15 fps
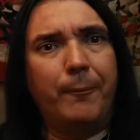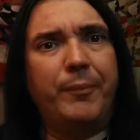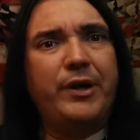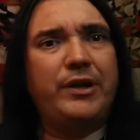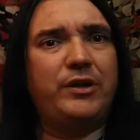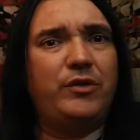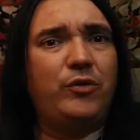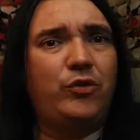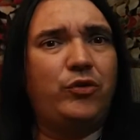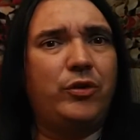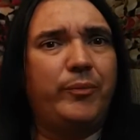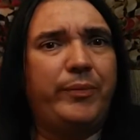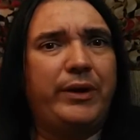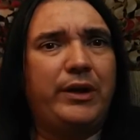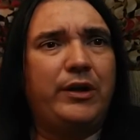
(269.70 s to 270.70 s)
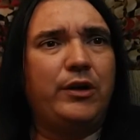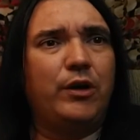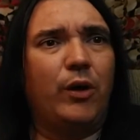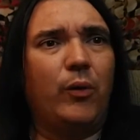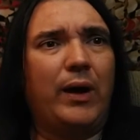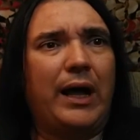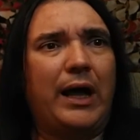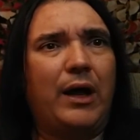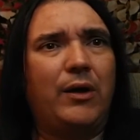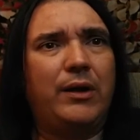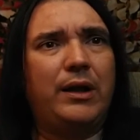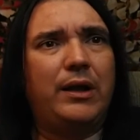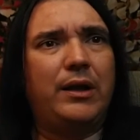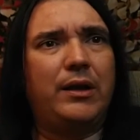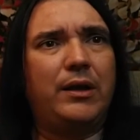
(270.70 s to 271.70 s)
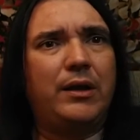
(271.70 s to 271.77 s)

but it used to be go out,